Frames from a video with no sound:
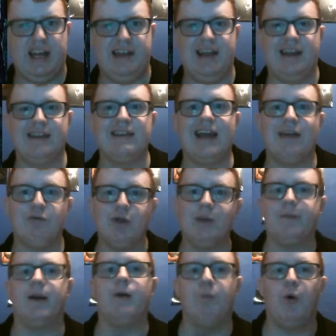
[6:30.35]
And that really
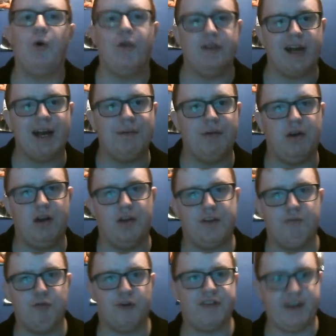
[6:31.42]
made it more relatable and
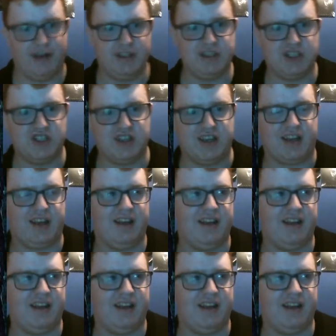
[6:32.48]
honestly more touching.